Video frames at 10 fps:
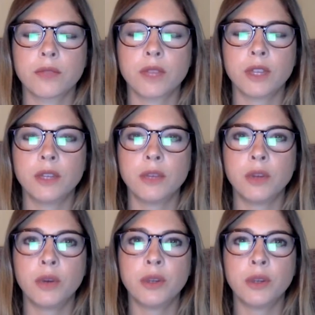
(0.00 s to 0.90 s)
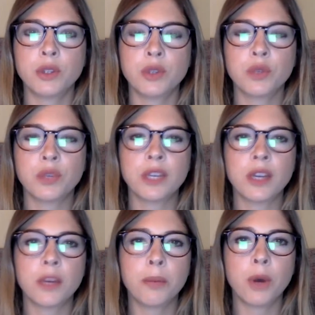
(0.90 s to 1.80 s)
And I'm going to read
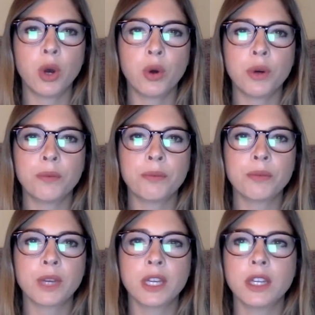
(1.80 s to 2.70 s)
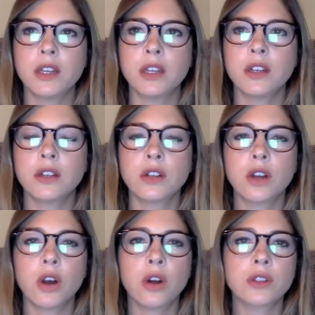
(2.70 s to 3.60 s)
a poem
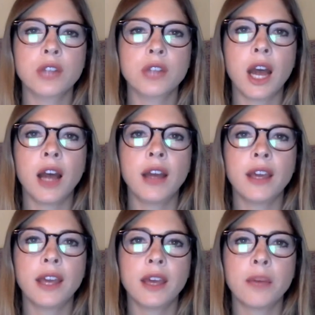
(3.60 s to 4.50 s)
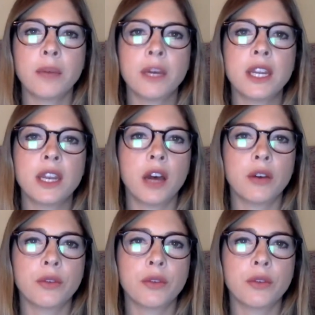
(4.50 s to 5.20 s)
called I Am Enough.